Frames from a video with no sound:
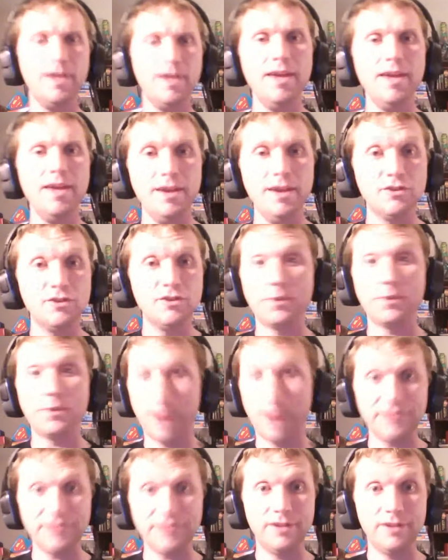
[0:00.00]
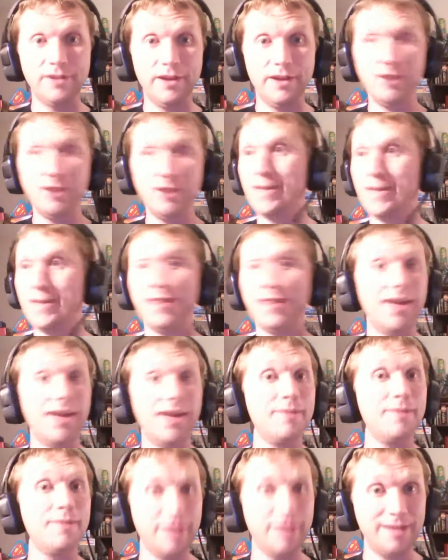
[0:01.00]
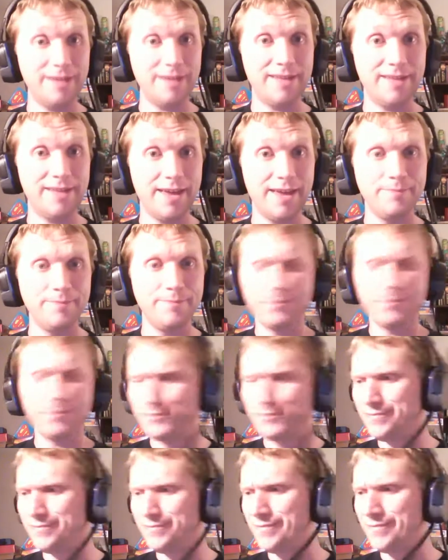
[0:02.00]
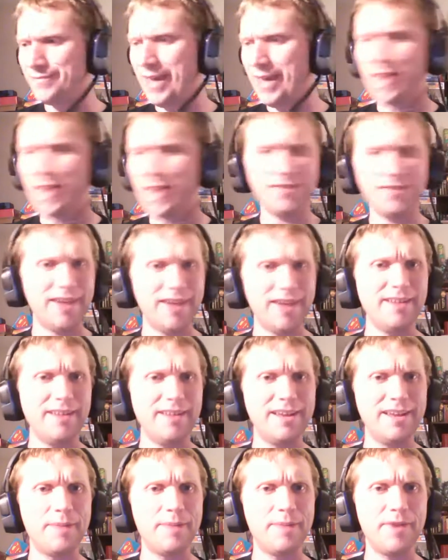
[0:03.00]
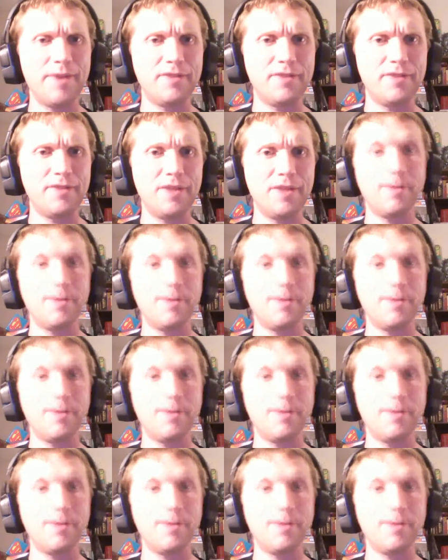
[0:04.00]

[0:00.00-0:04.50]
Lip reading: surprisingly good, made a lot of money today. I haven't tallied up everything, but I